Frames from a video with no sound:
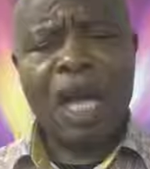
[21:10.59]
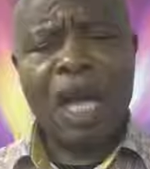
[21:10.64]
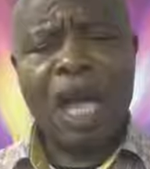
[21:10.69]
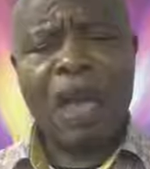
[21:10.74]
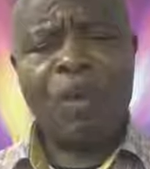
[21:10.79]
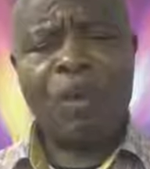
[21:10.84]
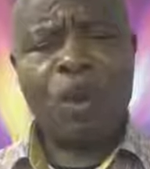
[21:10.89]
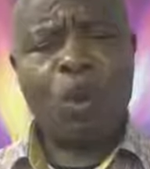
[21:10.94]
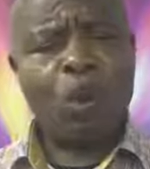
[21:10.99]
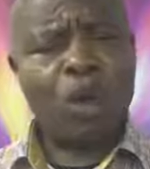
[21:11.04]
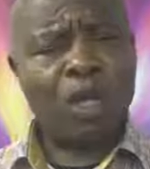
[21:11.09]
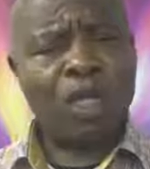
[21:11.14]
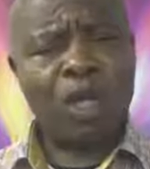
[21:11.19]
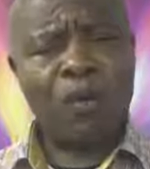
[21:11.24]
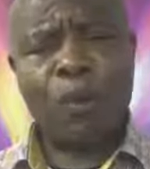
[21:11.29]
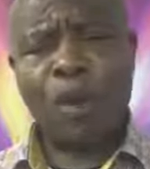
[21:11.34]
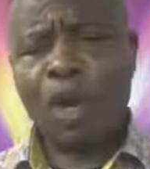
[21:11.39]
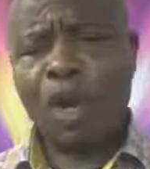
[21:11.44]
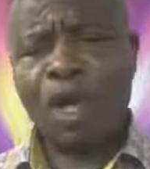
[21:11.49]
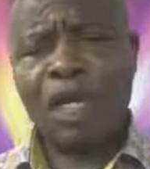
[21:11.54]
I will worship
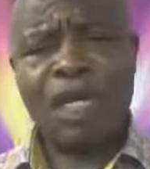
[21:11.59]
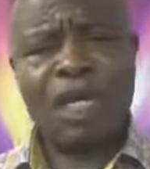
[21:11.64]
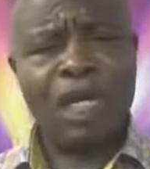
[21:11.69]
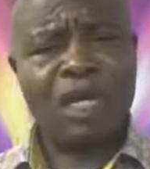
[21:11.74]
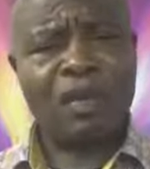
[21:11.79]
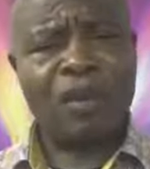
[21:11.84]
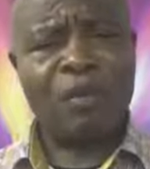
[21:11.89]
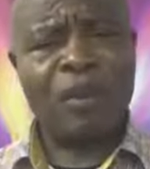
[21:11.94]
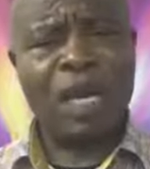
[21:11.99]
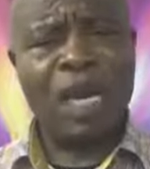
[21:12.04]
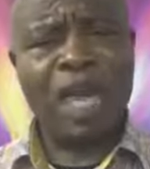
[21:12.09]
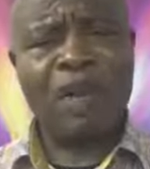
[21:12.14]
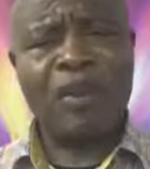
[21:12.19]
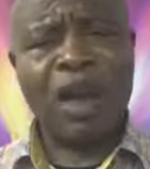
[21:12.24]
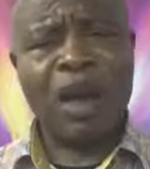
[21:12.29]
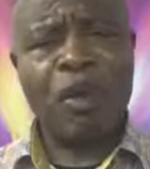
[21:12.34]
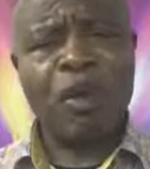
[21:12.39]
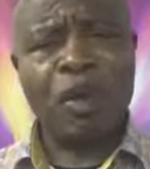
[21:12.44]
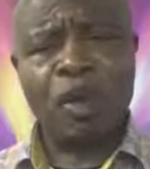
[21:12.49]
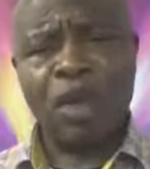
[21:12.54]
you all the days of my life. I
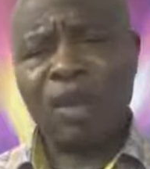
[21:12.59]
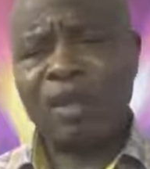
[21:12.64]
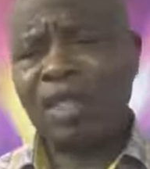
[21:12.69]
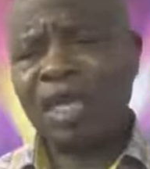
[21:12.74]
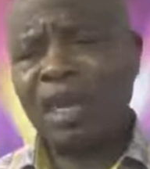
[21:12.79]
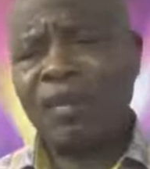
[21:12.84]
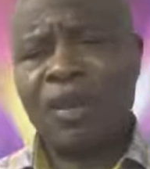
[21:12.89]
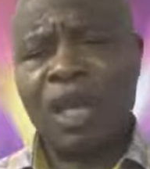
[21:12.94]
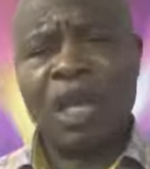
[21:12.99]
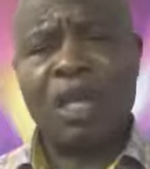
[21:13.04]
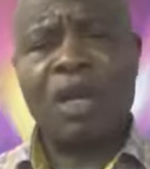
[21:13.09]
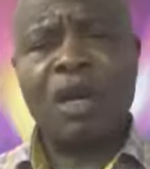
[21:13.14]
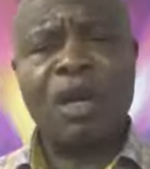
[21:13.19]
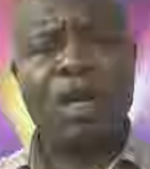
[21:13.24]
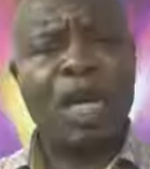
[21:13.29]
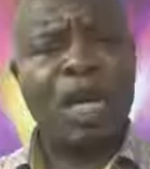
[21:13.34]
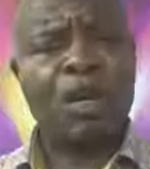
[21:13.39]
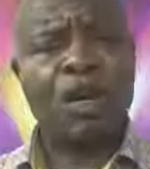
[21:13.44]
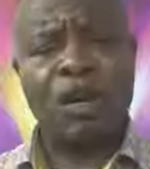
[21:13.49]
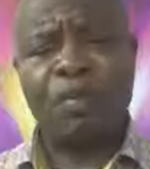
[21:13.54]
will not serve any
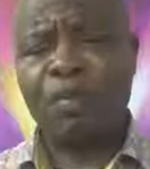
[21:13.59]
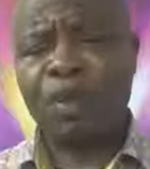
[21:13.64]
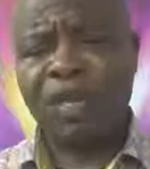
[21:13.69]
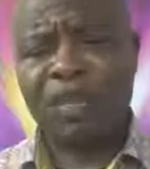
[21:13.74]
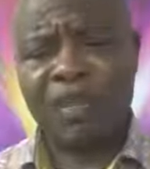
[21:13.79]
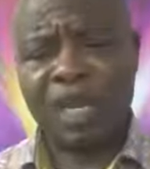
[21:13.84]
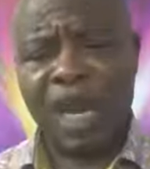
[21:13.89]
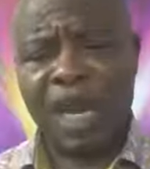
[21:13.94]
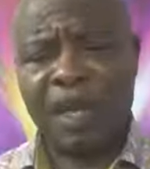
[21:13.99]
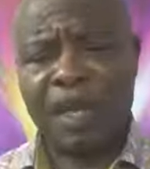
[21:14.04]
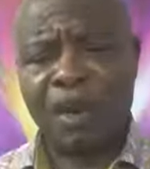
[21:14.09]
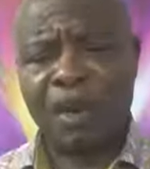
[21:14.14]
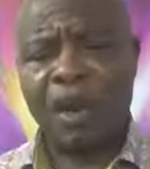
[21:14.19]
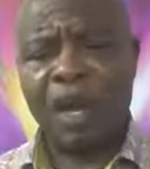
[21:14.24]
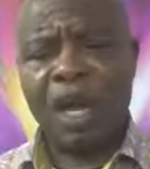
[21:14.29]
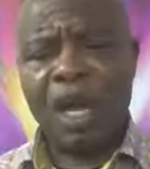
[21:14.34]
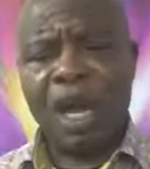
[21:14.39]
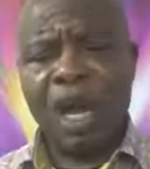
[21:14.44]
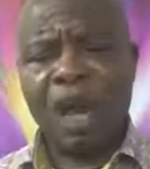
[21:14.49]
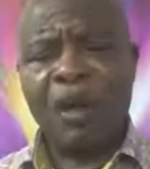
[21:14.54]
other God beside you.
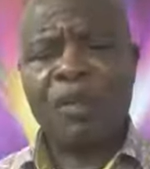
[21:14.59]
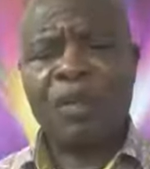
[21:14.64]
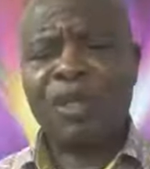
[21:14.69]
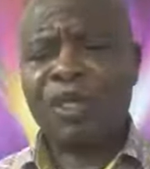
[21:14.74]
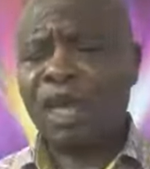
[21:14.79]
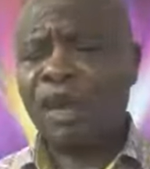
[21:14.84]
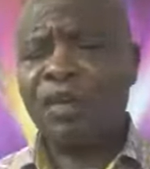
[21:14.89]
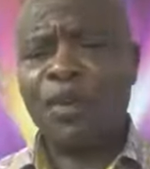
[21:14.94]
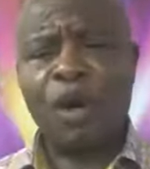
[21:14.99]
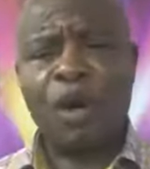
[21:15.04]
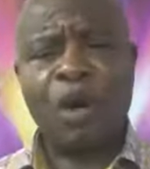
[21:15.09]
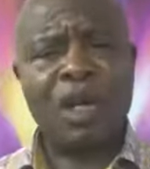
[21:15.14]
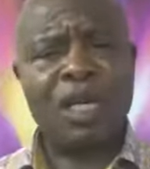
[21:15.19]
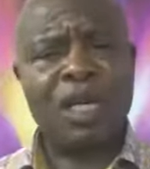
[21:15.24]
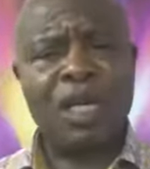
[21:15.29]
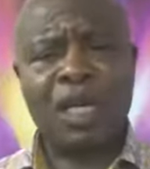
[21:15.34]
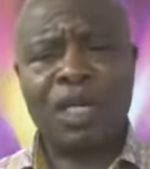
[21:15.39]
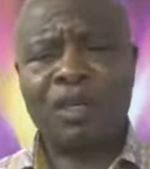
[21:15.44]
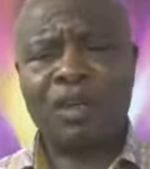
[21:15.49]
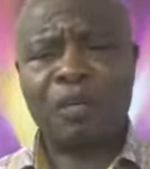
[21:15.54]
I will serve you all the
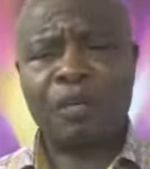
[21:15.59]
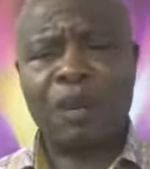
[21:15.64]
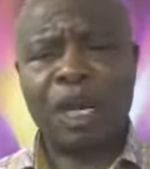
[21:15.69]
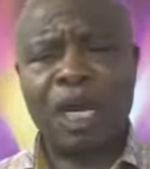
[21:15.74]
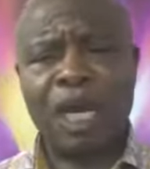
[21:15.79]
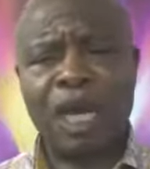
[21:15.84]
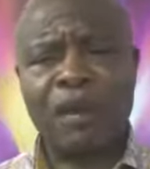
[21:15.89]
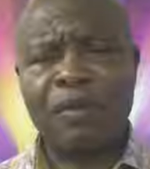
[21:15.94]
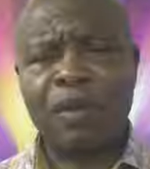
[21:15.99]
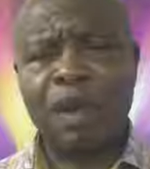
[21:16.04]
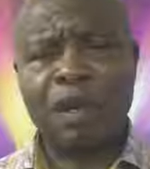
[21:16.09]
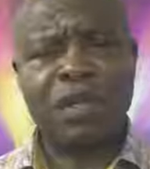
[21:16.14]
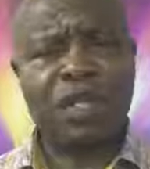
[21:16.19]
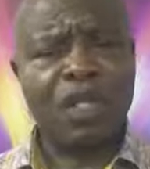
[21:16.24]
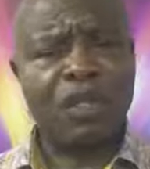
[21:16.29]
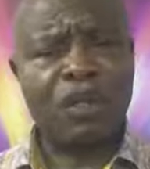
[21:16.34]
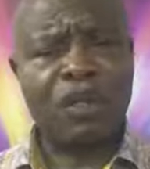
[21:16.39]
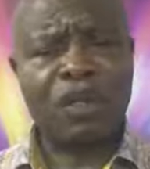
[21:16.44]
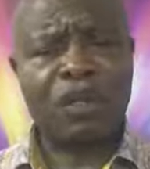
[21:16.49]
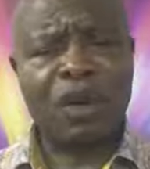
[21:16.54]
days of my life. Lord
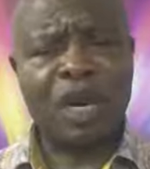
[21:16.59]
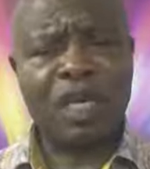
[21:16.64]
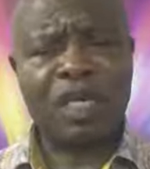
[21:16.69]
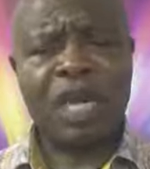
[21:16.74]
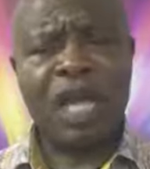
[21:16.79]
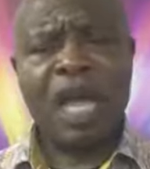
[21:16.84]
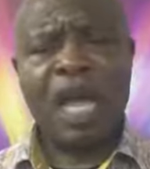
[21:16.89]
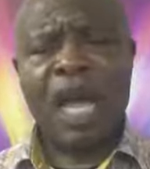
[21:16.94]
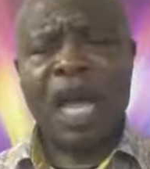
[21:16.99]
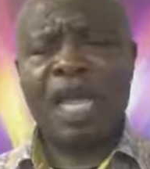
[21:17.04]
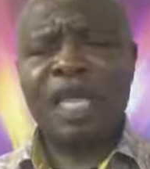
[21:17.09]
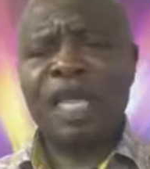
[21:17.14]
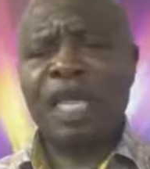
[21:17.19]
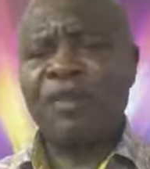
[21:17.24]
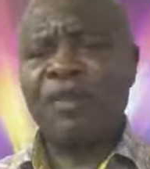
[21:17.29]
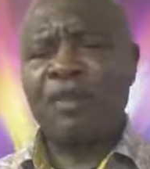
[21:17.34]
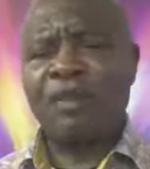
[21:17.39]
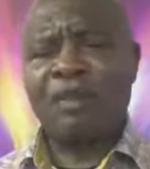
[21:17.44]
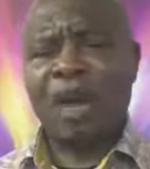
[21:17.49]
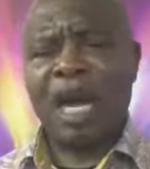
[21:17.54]
Jesus Christ, I give
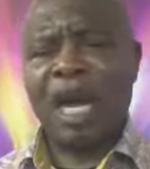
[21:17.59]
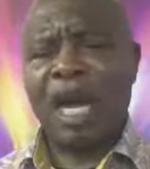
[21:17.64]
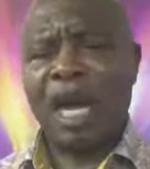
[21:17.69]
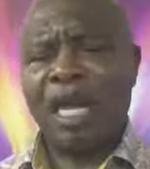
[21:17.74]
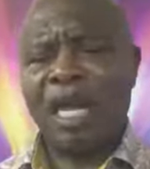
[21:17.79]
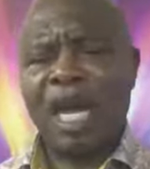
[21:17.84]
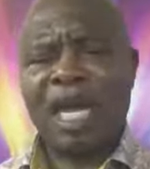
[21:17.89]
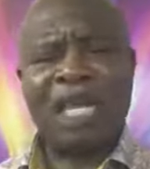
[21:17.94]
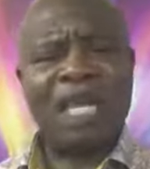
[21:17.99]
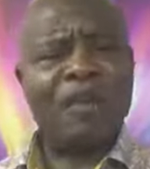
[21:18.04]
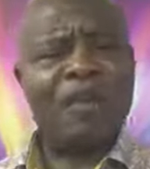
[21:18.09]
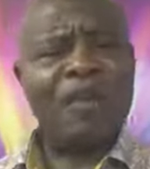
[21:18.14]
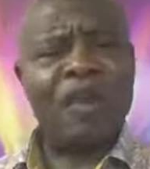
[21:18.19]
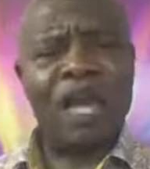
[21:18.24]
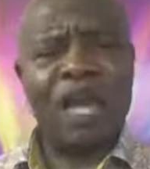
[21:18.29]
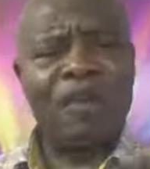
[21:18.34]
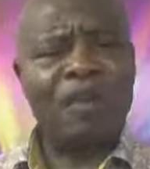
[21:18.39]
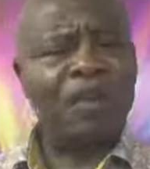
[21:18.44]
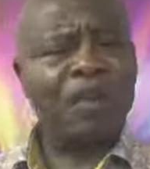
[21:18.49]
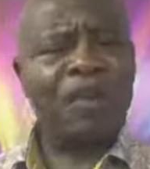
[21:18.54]
you my heart. I give you
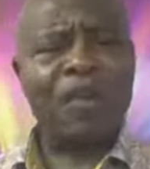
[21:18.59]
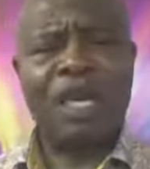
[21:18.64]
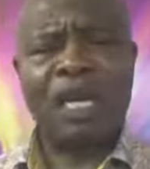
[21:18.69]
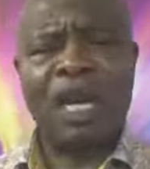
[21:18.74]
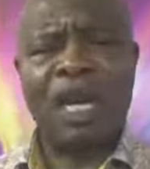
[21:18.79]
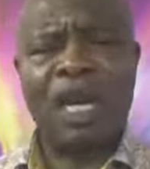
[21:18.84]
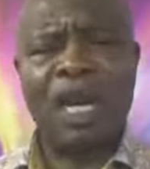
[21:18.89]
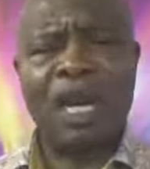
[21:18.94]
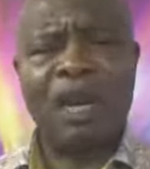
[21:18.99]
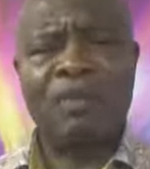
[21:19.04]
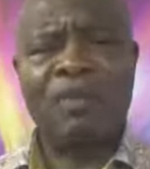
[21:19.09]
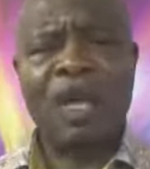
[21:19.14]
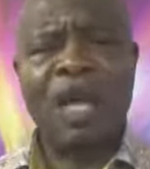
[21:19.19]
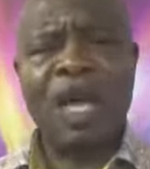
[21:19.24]
everything I have.